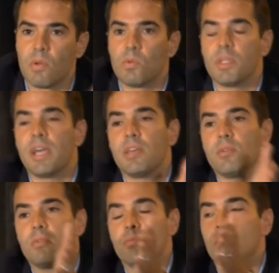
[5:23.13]
Well, now
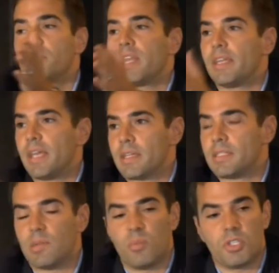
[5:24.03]
you move to that next
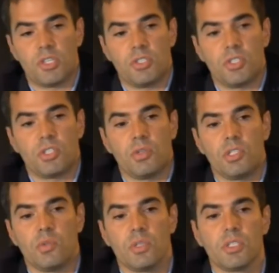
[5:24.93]
step, which I just showed
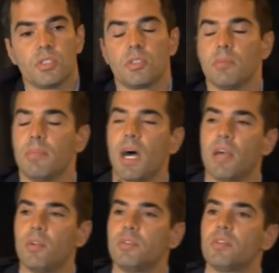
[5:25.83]
you, which is to
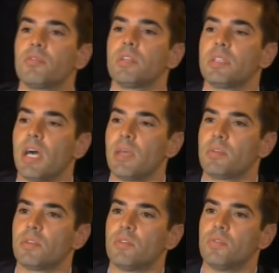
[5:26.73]
model different
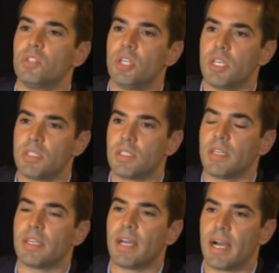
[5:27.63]
types of jigs
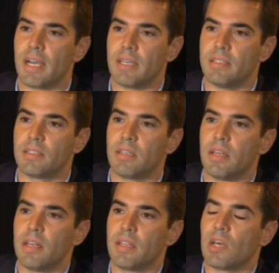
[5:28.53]
and guides
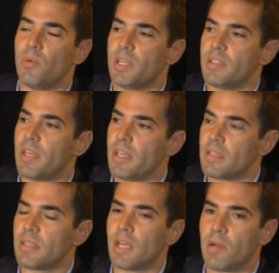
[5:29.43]
that we can take
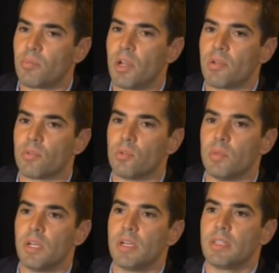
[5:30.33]
to the operating room
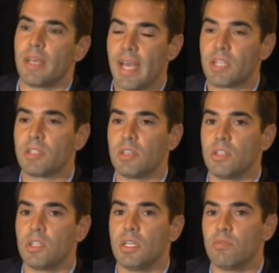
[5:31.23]
to actually
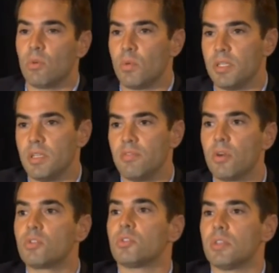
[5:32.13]
achieve what we did
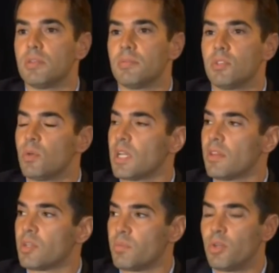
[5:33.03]
virtually. Doing it on
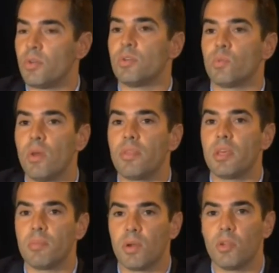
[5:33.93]
the computer is one
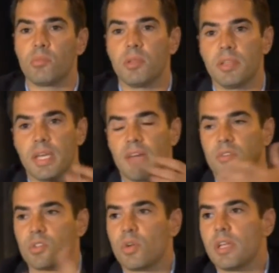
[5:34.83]
thing, but ultimately you have to
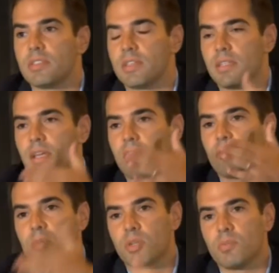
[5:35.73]
translate that
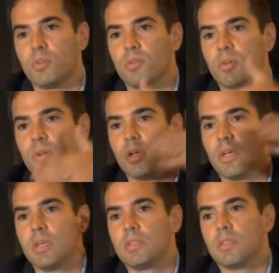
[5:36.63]
from the computer
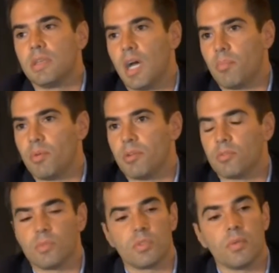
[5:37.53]
to the operating
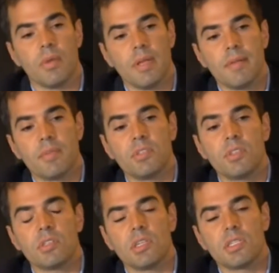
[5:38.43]
room. So this
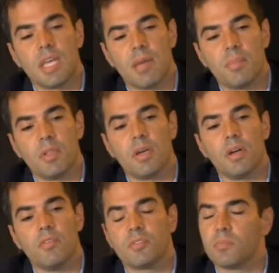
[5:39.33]
is an example
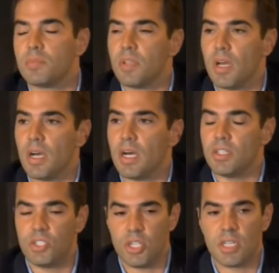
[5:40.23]
of some
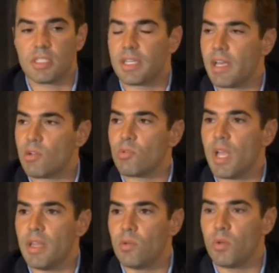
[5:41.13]
jigs that I
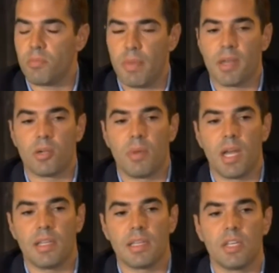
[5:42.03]
created with medical
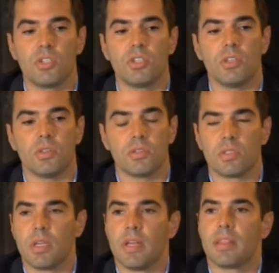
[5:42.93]
modeling engineers
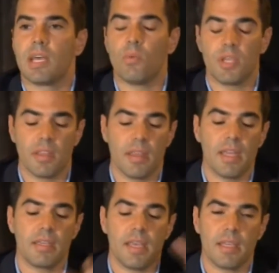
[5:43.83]
that we could
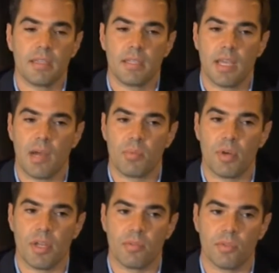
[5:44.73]
then take to the
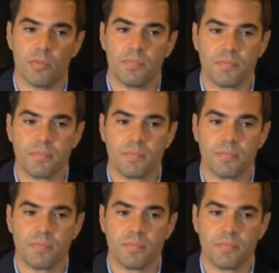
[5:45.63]
operating room.